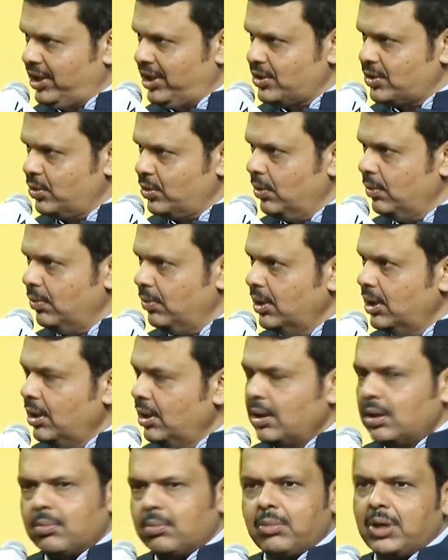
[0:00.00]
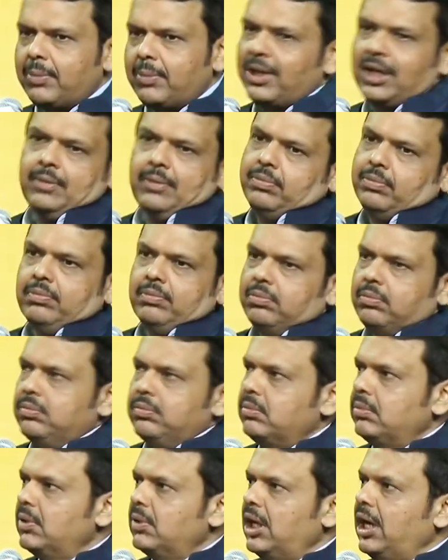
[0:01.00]
So maybe
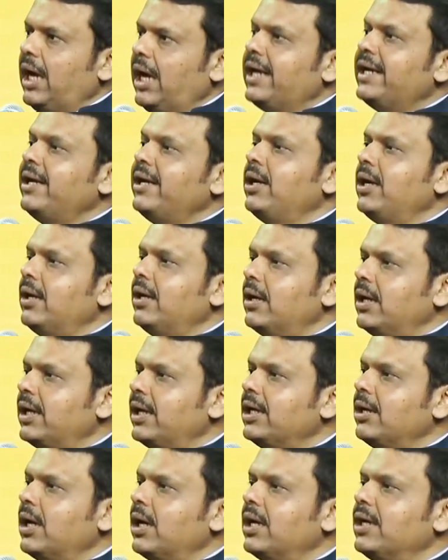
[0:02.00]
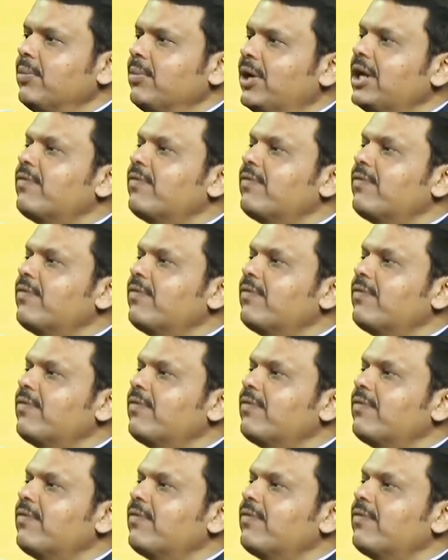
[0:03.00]
anybody